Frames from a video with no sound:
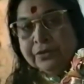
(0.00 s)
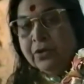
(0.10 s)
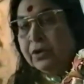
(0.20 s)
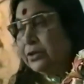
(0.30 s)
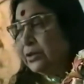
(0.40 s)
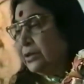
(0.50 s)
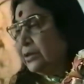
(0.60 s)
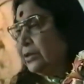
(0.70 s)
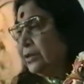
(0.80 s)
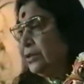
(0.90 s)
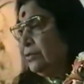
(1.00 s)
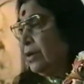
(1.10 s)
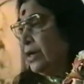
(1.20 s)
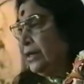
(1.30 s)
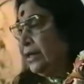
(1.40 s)
God's
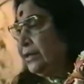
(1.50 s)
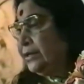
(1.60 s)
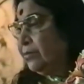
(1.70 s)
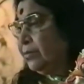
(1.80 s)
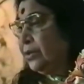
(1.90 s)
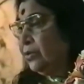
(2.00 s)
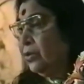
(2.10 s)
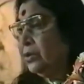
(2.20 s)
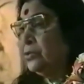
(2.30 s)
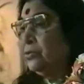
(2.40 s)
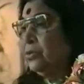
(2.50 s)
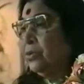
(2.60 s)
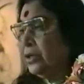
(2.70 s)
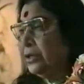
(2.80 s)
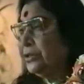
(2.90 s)
divine nature, but also
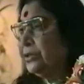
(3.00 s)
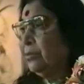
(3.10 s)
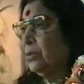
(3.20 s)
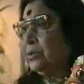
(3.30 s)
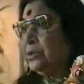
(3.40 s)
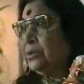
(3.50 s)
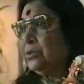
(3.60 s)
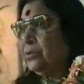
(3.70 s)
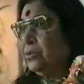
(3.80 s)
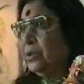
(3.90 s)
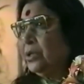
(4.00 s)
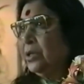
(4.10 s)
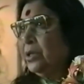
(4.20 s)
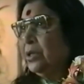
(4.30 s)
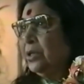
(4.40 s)
knowledge about Sahaja.
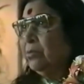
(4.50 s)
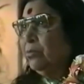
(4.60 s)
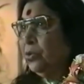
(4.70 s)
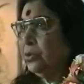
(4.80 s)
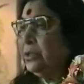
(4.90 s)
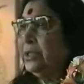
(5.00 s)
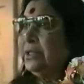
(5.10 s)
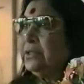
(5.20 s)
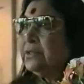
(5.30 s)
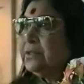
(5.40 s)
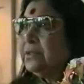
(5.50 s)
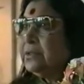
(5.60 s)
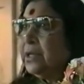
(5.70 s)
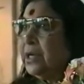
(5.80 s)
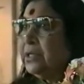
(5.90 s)
Both things
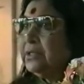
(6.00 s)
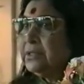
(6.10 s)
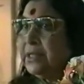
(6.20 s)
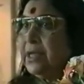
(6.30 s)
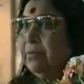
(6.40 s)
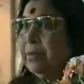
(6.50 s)
are the same.